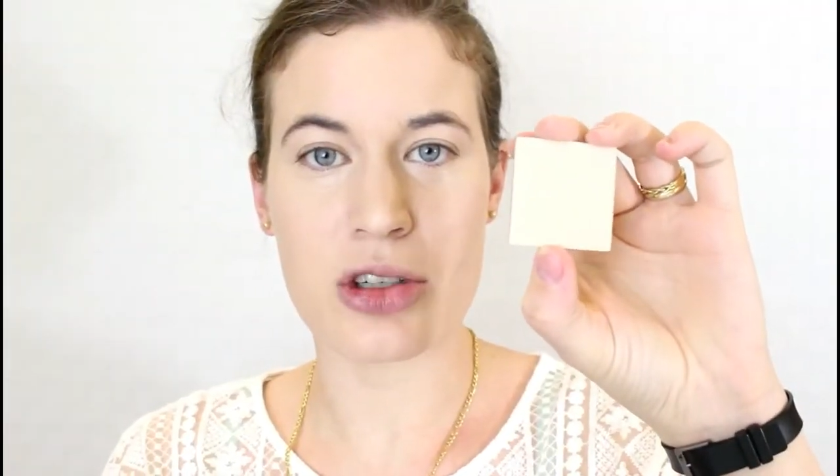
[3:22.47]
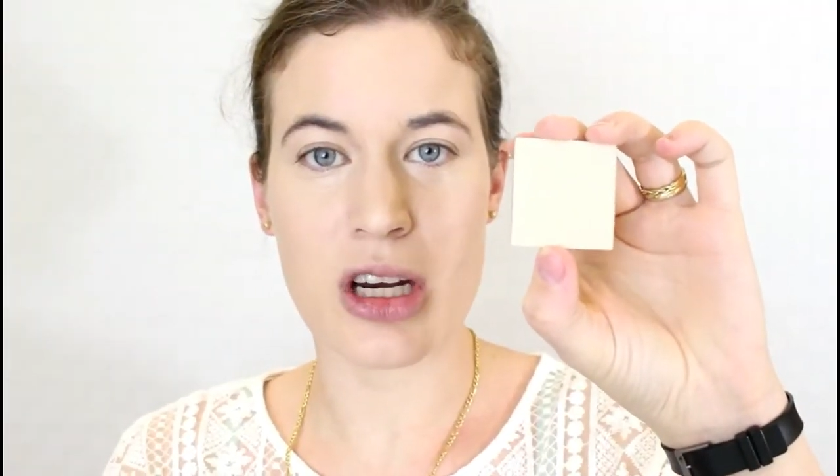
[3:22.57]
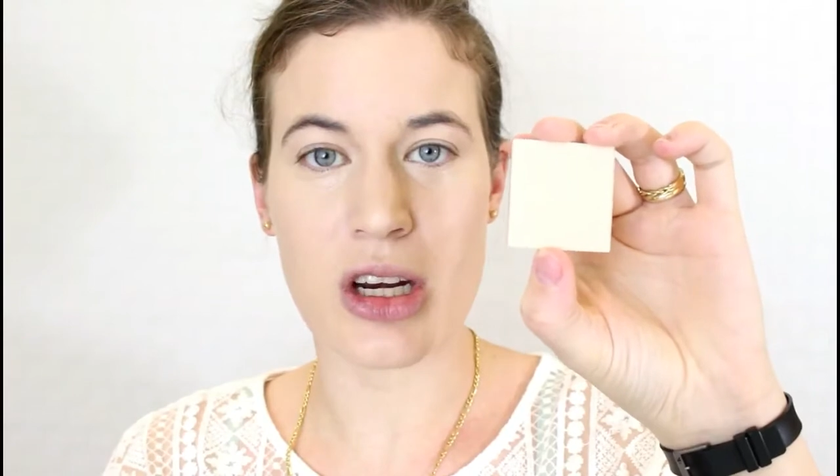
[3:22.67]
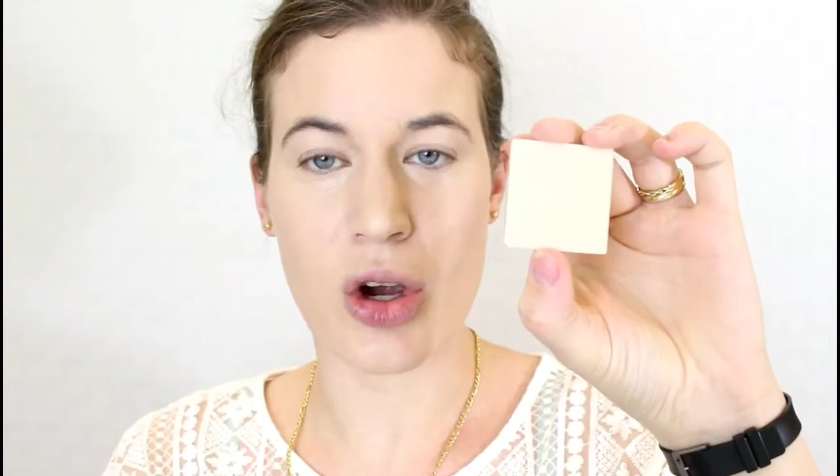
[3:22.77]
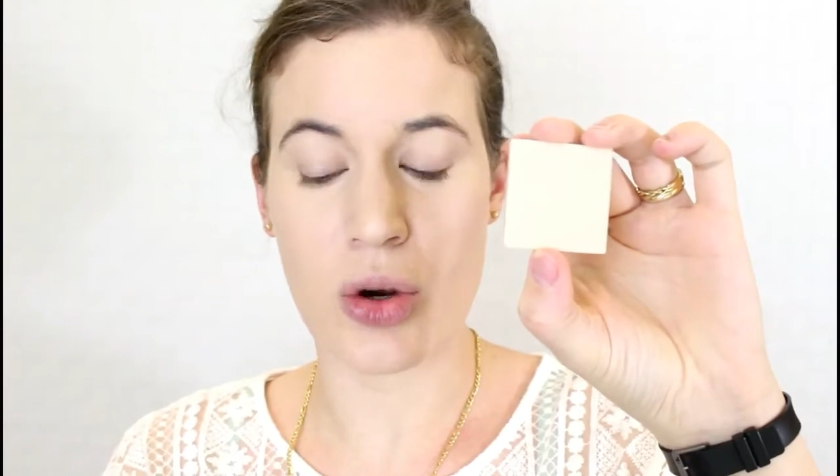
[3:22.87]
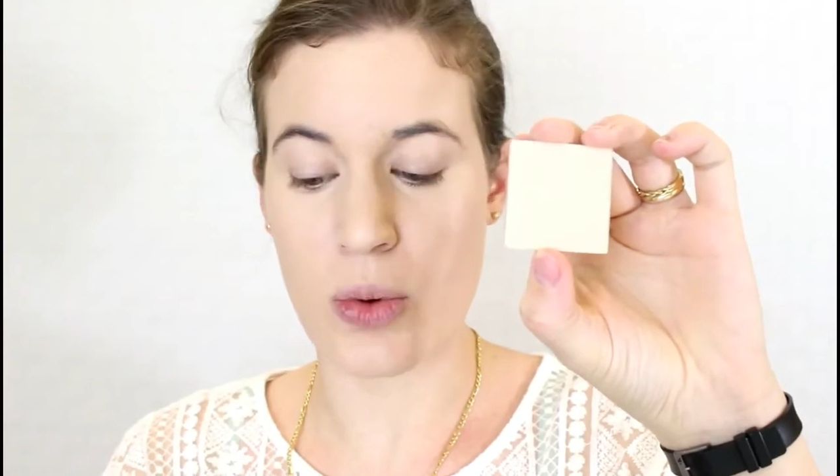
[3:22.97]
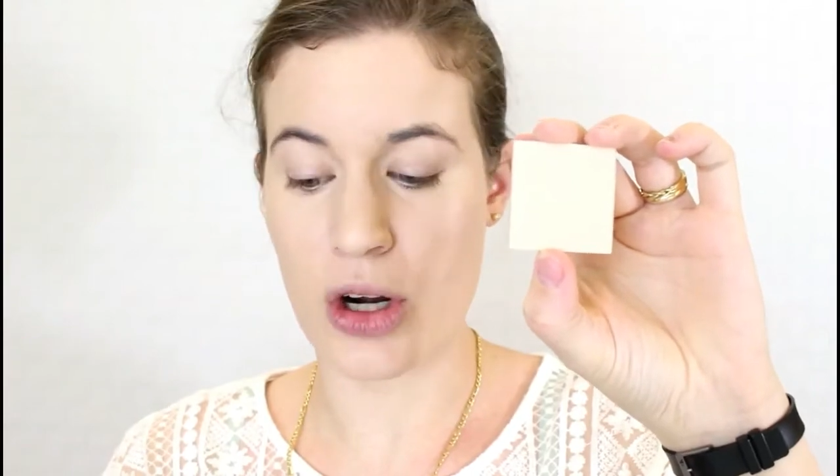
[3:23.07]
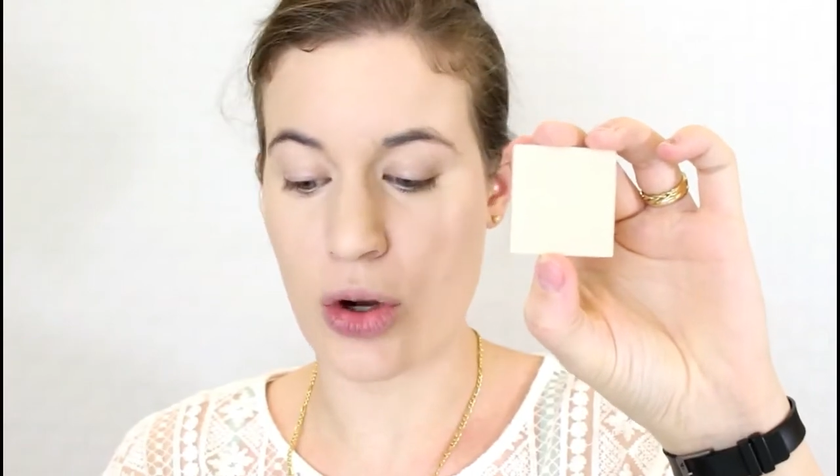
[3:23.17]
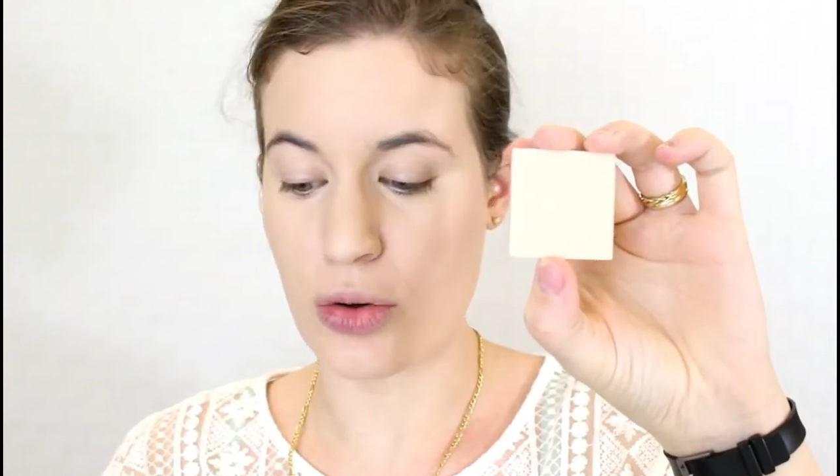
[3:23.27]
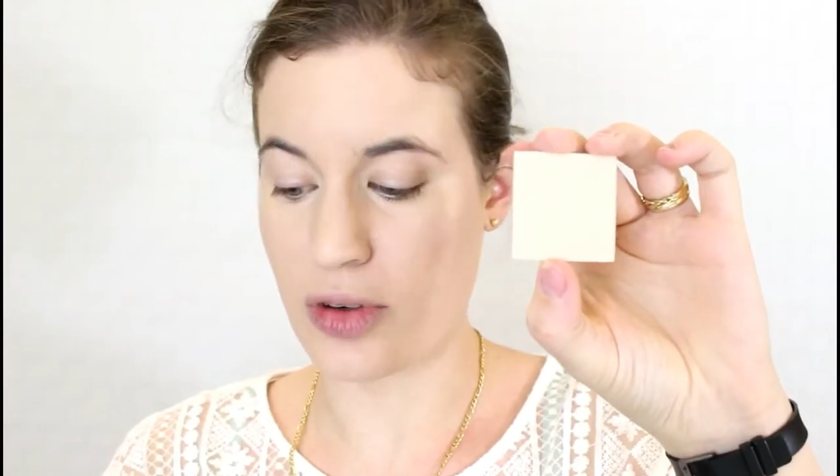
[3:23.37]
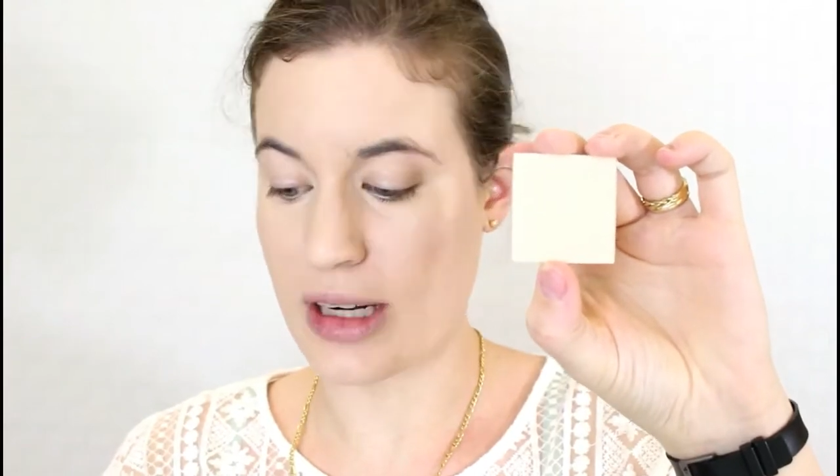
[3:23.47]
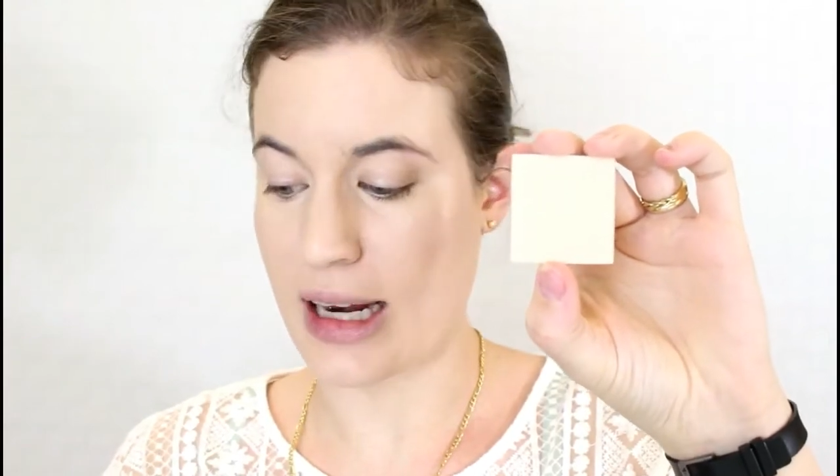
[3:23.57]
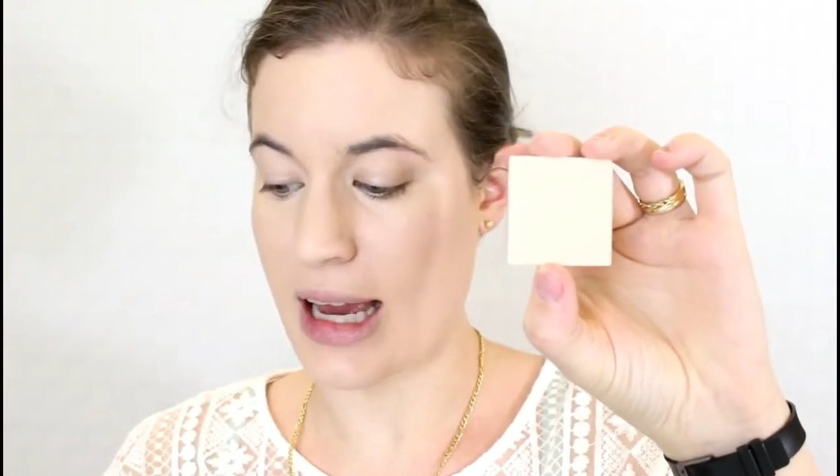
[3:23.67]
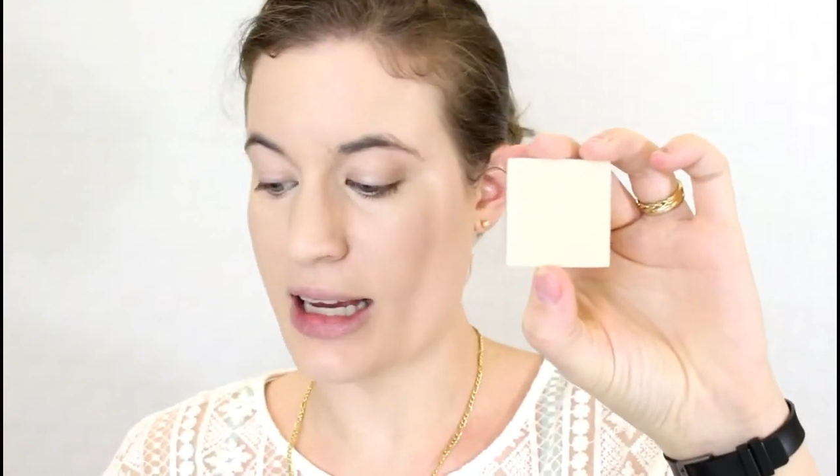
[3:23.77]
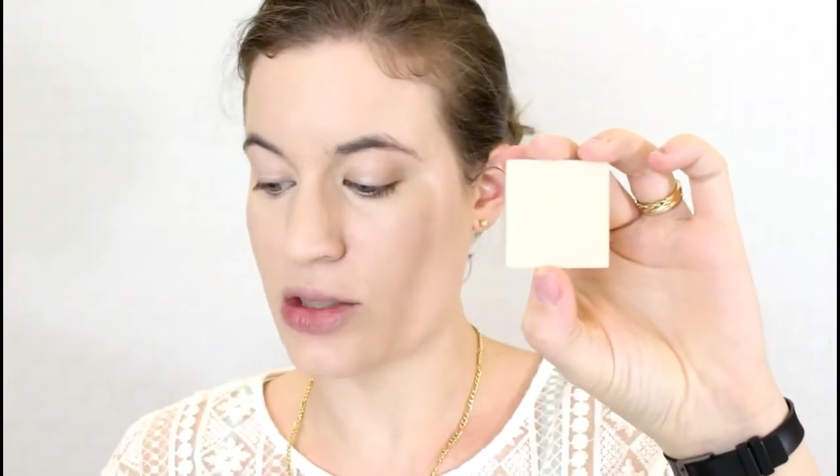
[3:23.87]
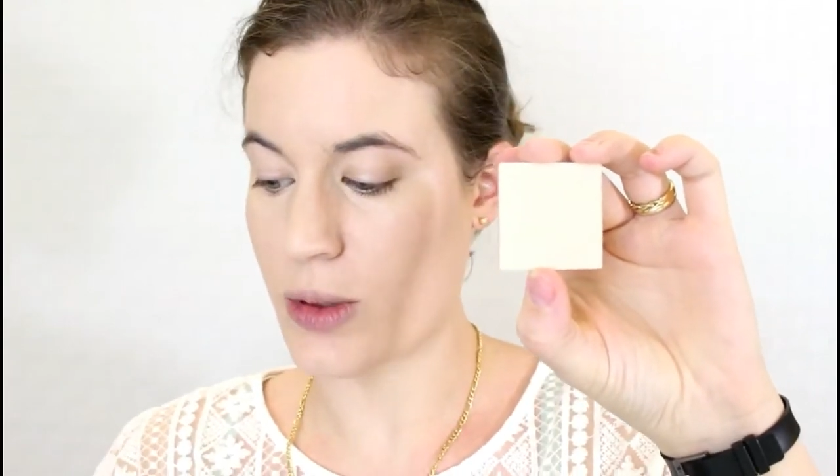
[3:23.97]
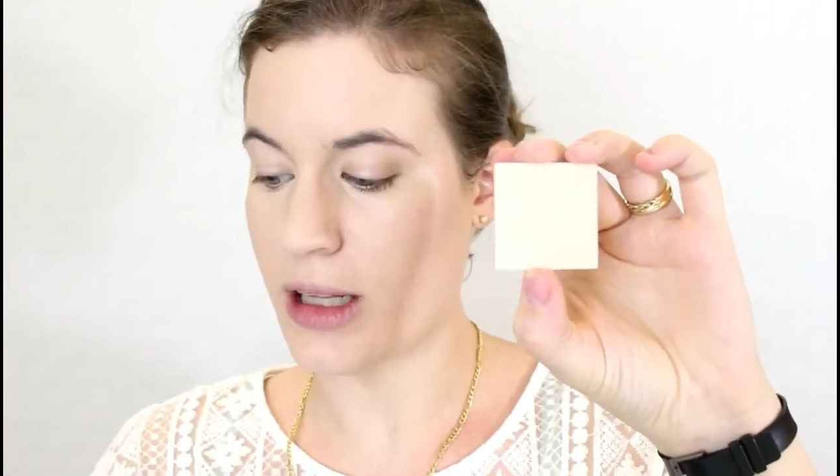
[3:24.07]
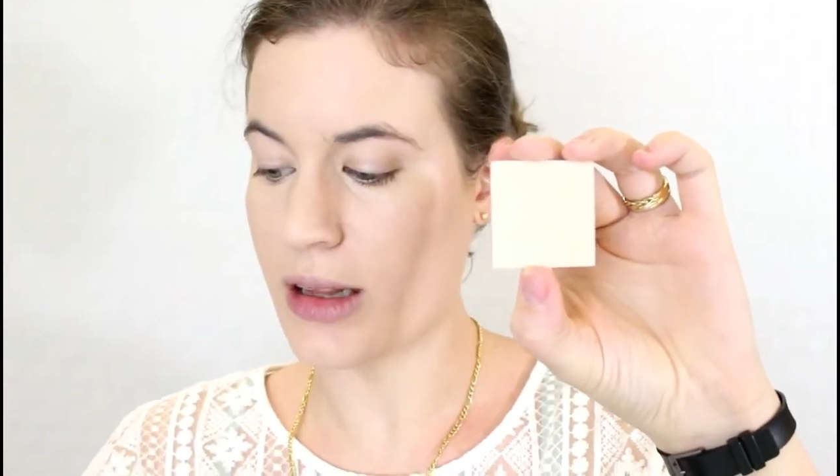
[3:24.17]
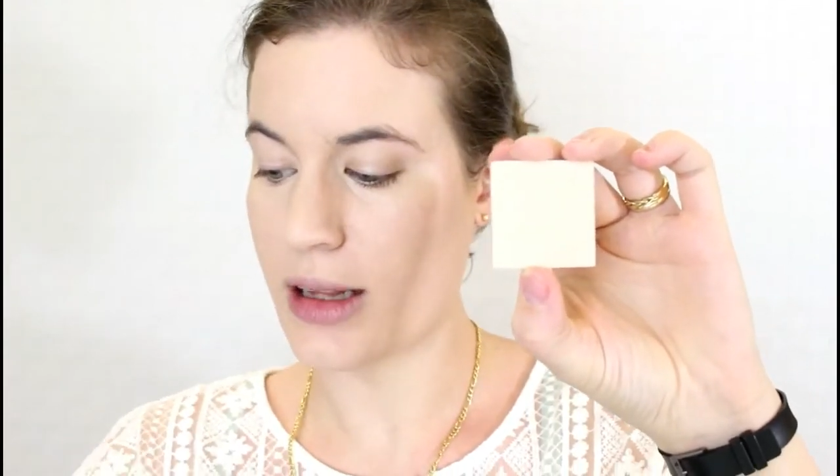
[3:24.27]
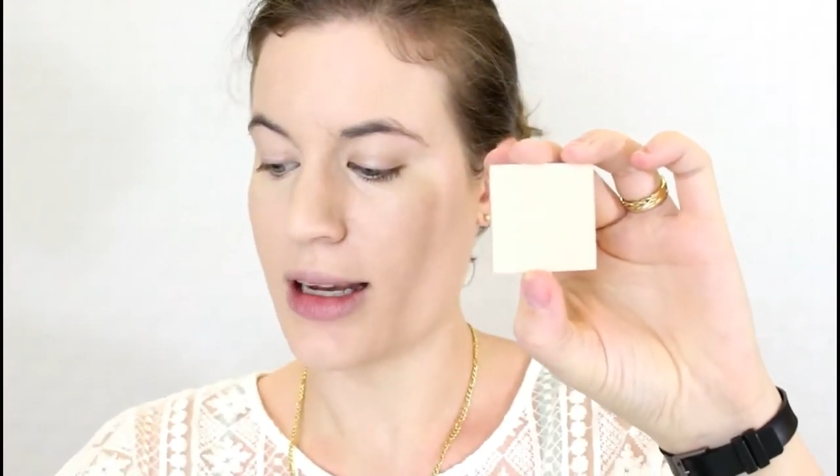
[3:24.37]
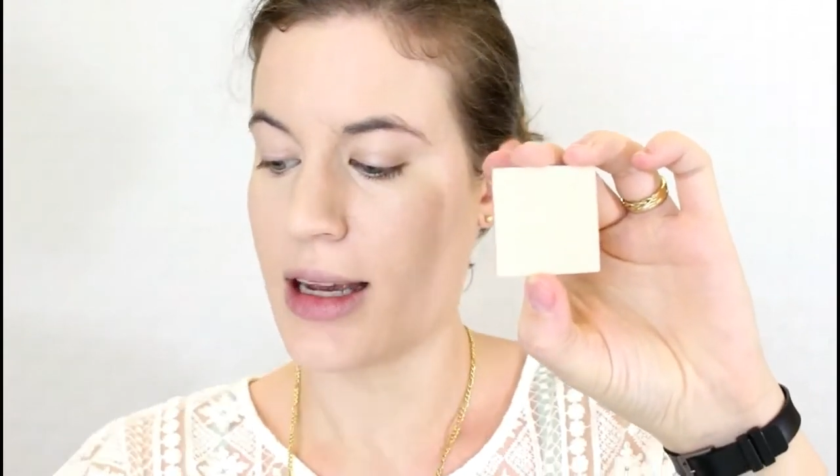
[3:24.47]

in 010 Vanilla as well.